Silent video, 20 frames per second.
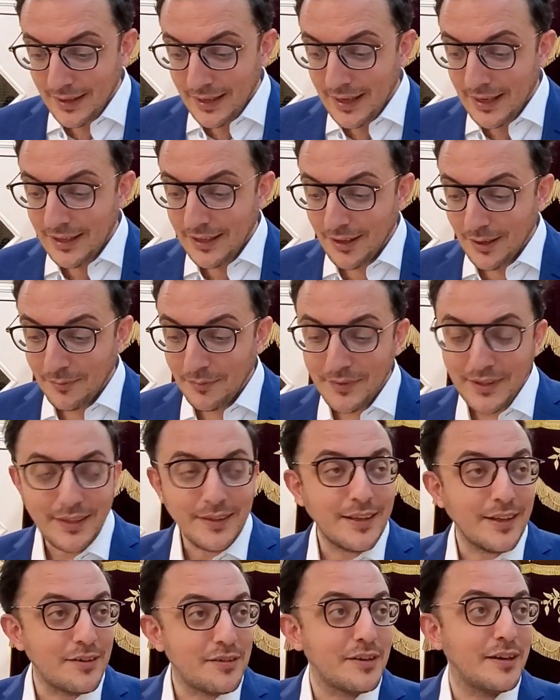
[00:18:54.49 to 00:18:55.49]
Hayom
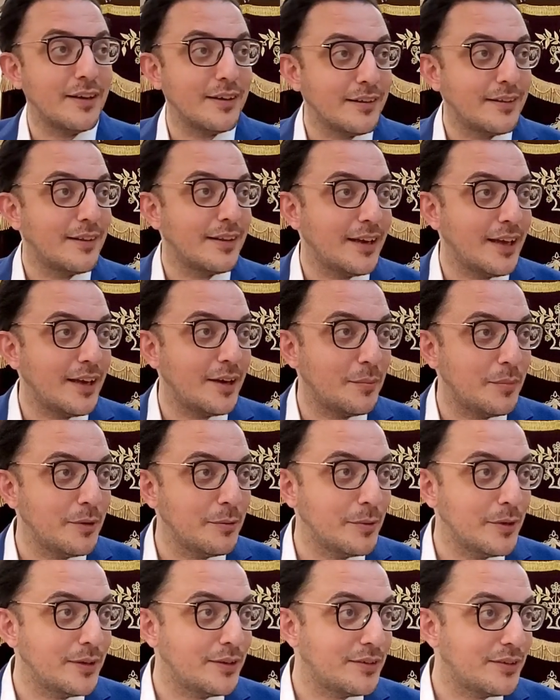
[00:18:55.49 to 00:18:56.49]
titasher, today to be
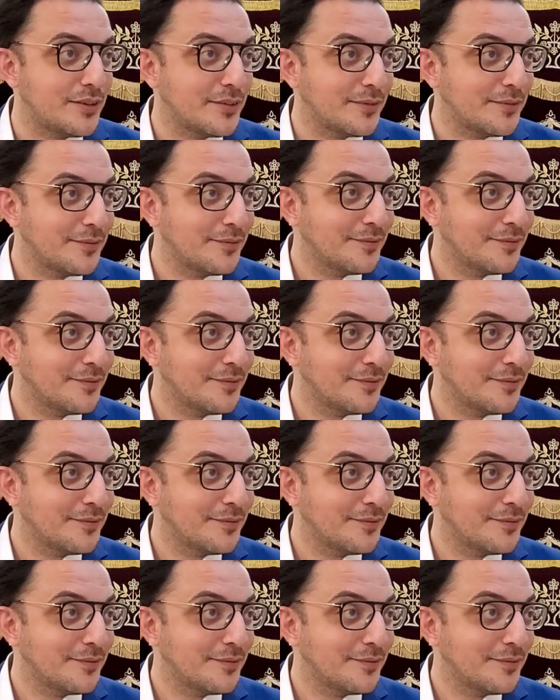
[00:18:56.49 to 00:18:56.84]
rich.